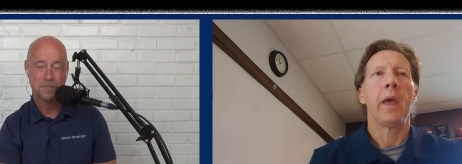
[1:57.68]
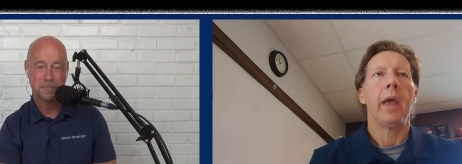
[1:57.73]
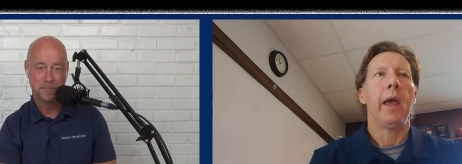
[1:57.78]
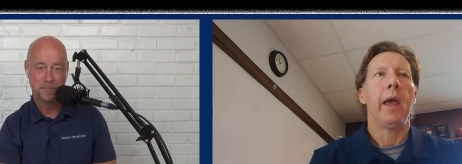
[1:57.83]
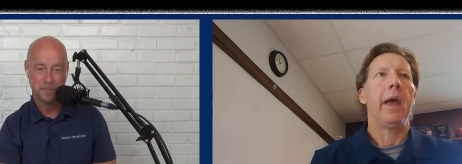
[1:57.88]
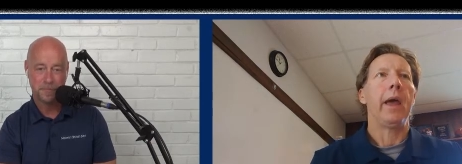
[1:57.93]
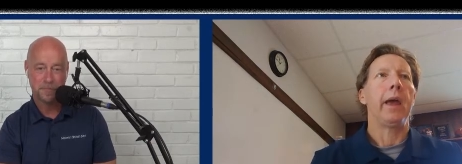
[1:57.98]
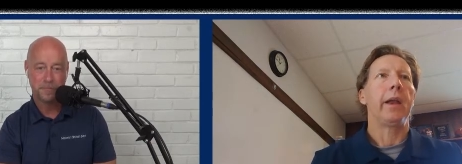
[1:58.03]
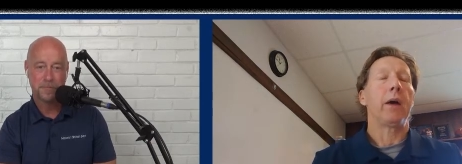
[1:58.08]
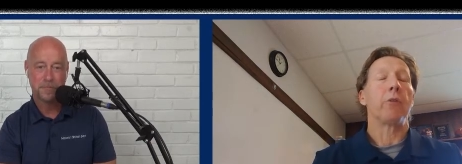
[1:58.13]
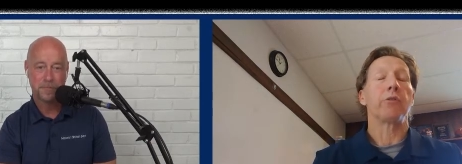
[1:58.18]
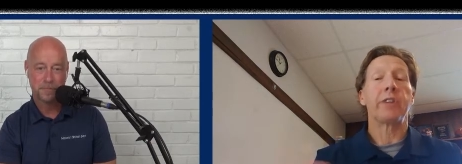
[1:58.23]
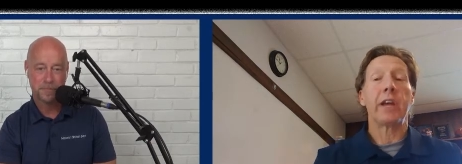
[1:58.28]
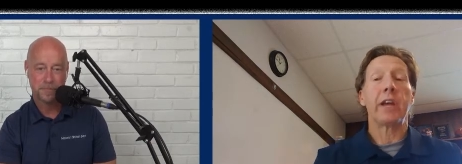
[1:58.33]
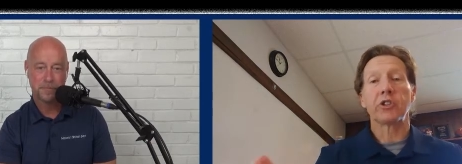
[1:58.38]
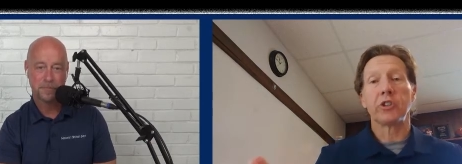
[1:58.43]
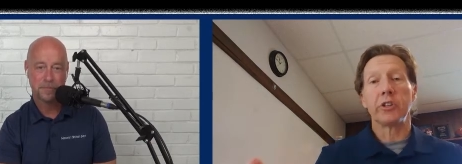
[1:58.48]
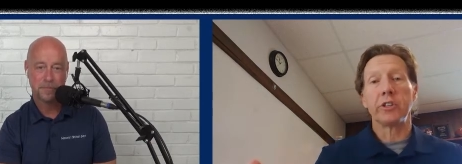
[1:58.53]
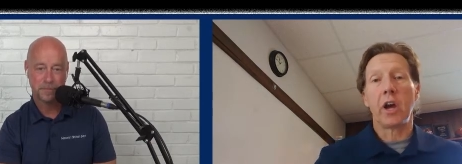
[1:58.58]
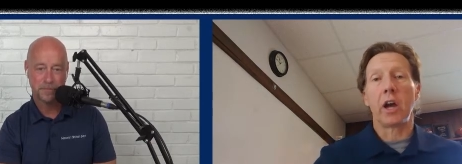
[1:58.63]
Speaker 1: And I was
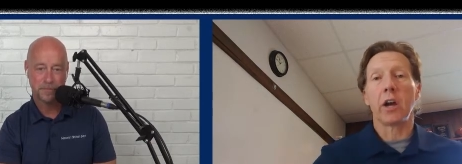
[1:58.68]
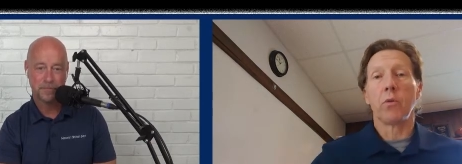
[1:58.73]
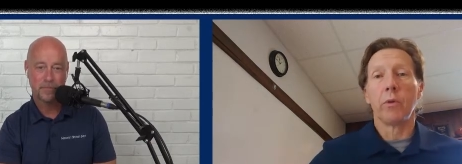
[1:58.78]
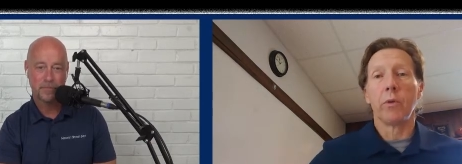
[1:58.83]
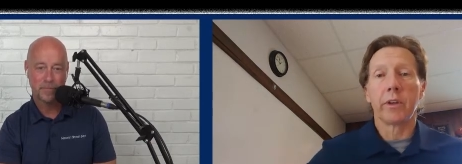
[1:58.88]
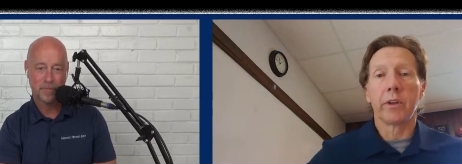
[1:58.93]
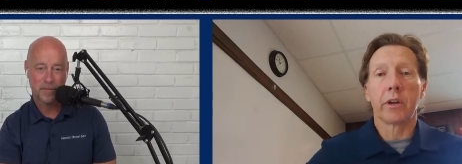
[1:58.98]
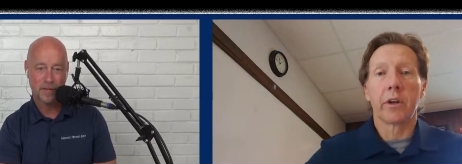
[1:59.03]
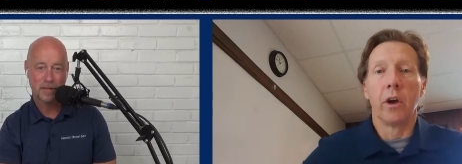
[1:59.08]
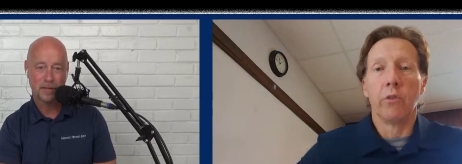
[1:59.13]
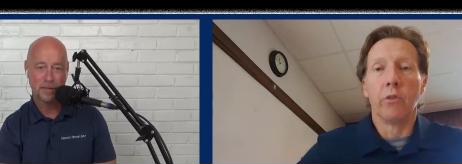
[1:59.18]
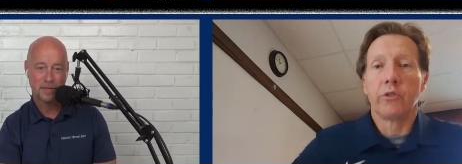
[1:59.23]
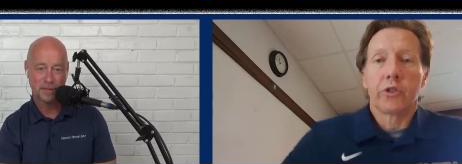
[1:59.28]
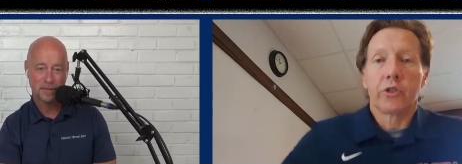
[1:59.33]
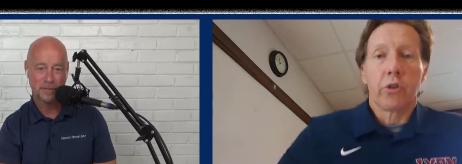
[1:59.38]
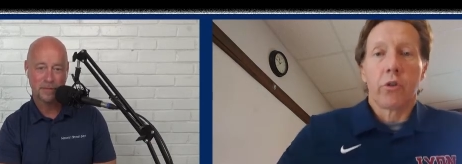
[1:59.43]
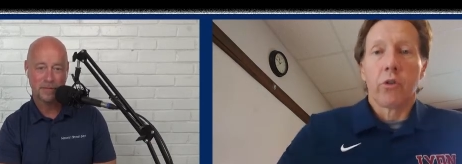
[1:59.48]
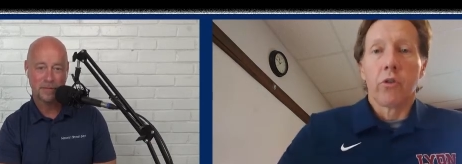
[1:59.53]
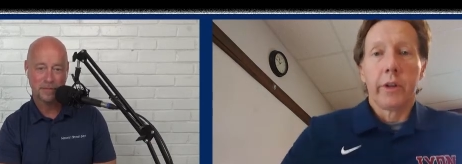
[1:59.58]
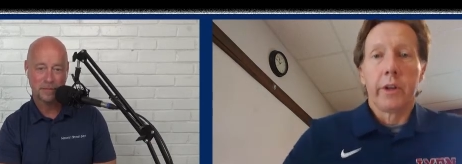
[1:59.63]
actually talking with a
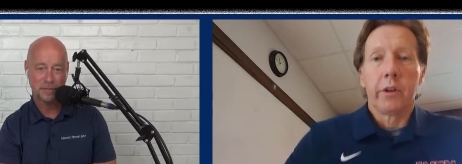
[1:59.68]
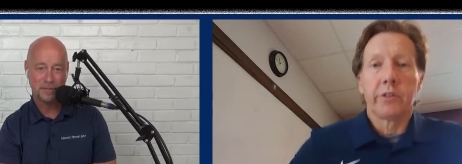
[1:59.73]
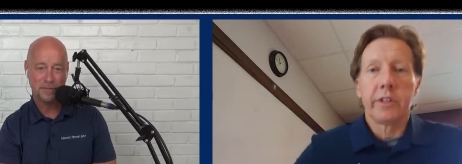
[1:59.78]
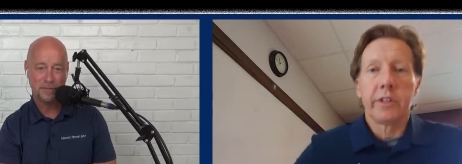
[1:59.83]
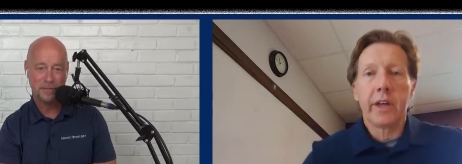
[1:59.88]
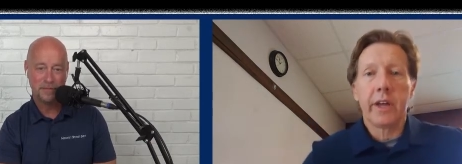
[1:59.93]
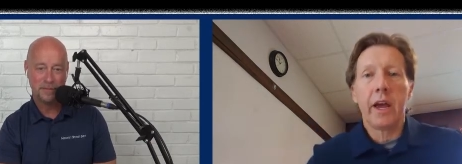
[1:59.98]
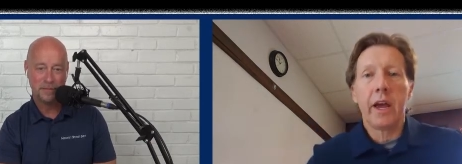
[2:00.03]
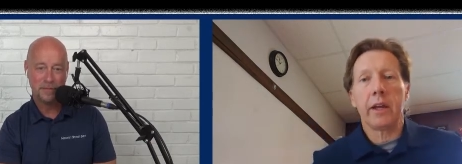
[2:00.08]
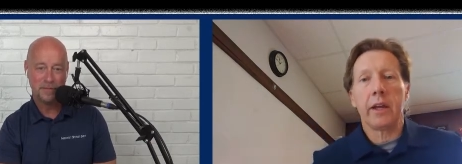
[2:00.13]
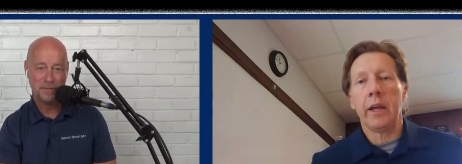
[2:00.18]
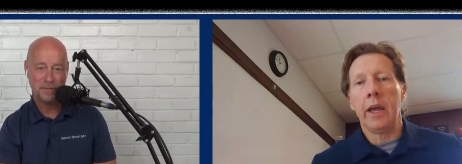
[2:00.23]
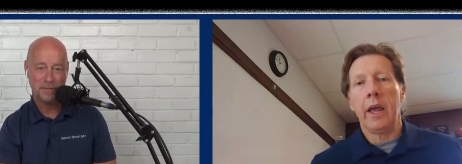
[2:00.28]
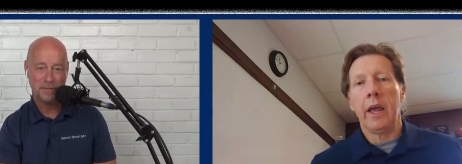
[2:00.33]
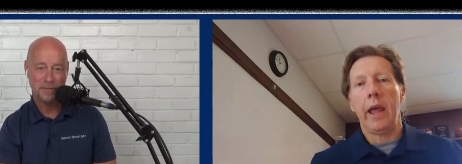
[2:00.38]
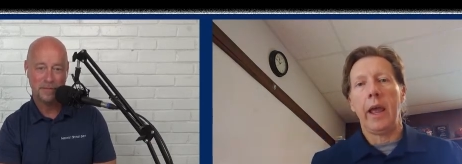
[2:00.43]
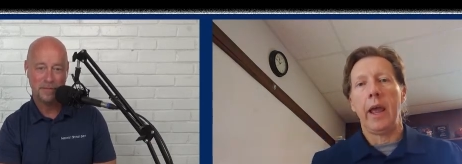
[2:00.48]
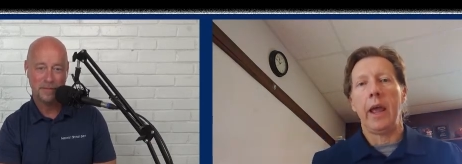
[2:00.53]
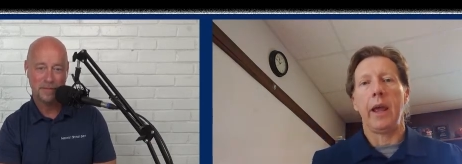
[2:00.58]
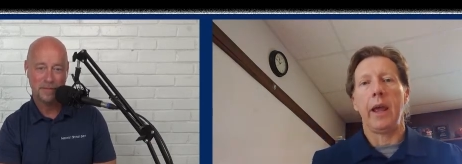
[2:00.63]
coach earlier today,
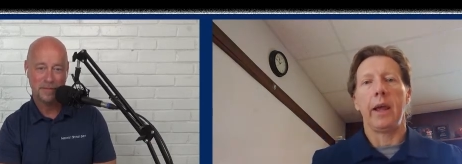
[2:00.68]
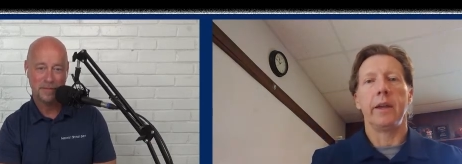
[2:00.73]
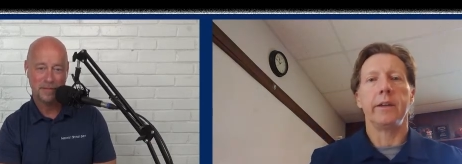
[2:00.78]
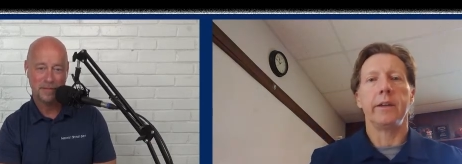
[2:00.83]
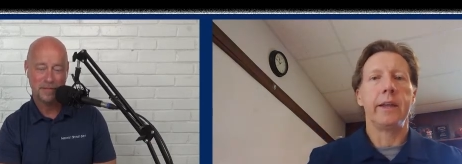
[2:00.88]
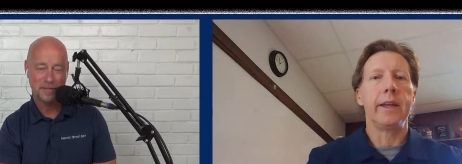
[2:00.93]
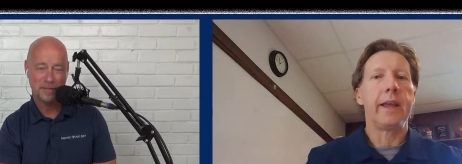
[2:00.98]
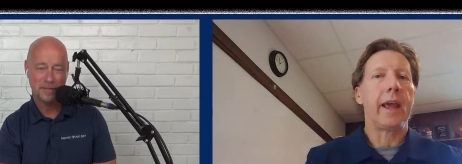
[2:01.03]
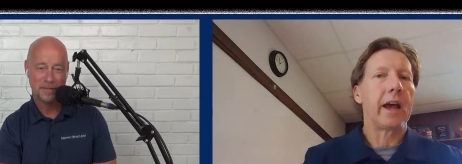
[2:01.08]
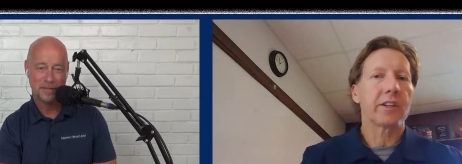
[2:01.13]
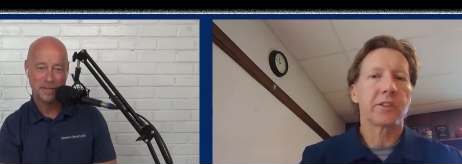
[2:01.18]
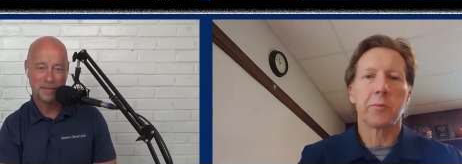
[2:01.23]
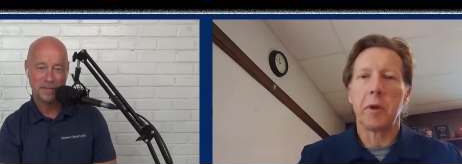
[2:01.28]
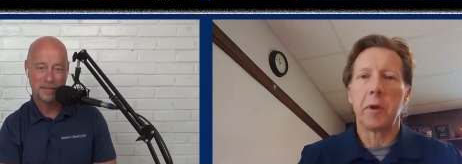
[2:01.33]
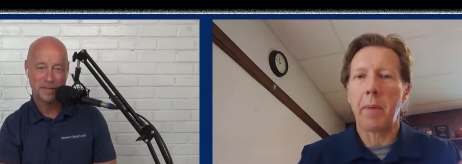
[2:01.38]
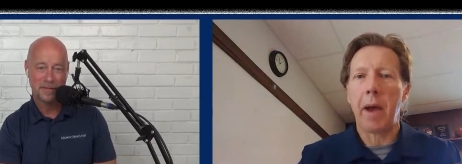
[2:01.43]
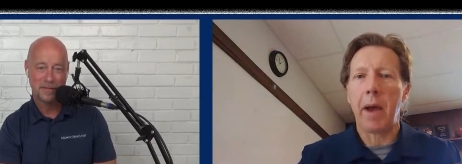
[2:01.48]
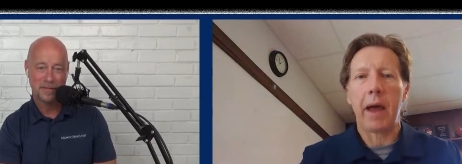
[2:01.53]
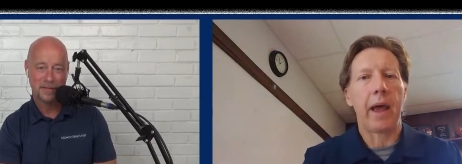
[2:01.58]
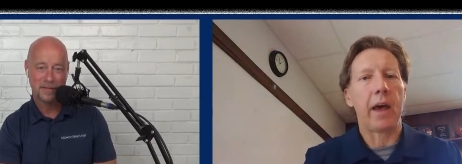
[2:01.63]
and he asked me
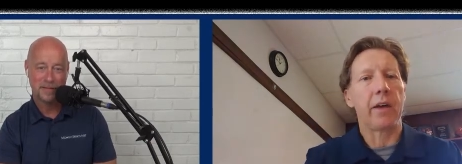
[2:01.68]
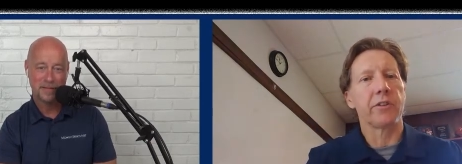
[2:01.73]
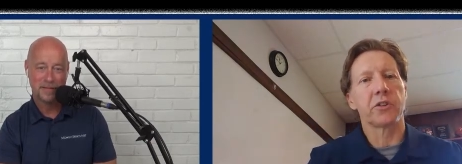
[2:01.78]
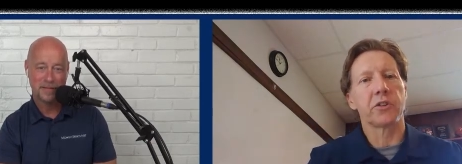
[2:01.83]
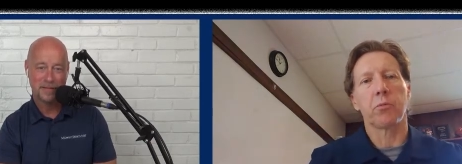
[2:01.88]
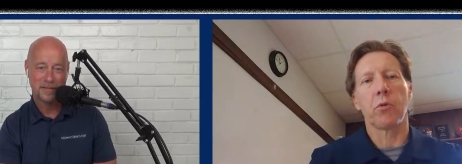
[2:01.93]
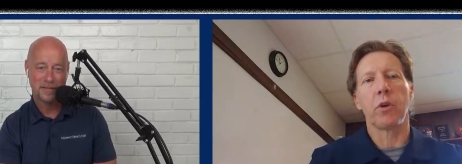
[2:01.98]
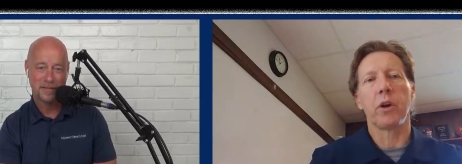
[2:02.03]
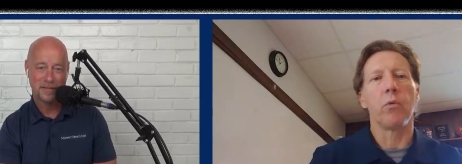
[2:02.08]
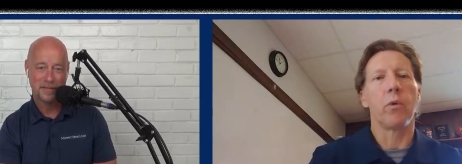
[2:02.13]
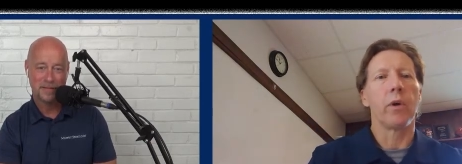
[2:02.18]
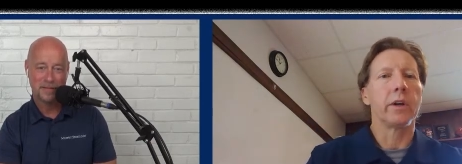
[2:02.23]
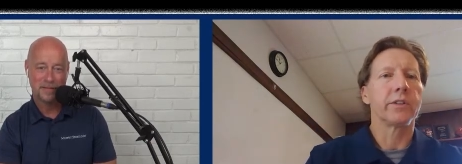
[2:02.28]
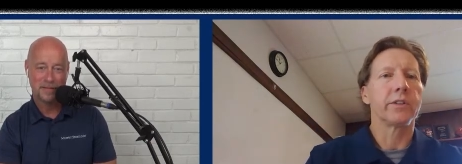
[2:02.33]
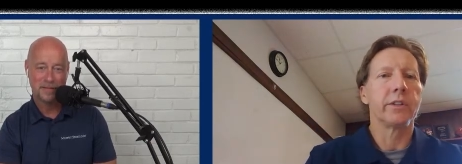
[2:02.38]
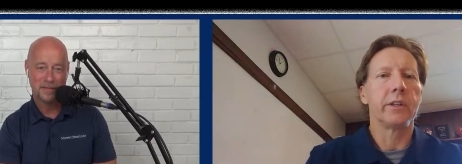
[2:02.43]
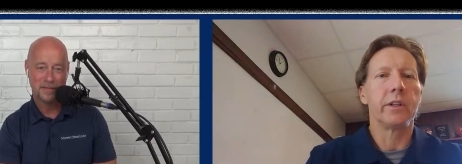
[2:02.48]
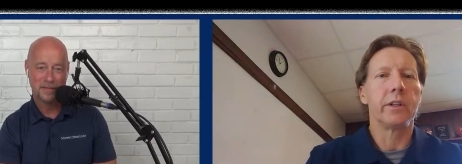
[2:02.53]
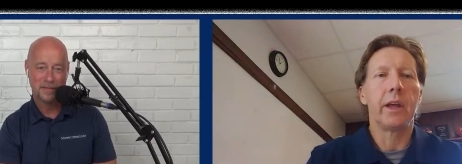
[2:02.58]
about how the spring was. And,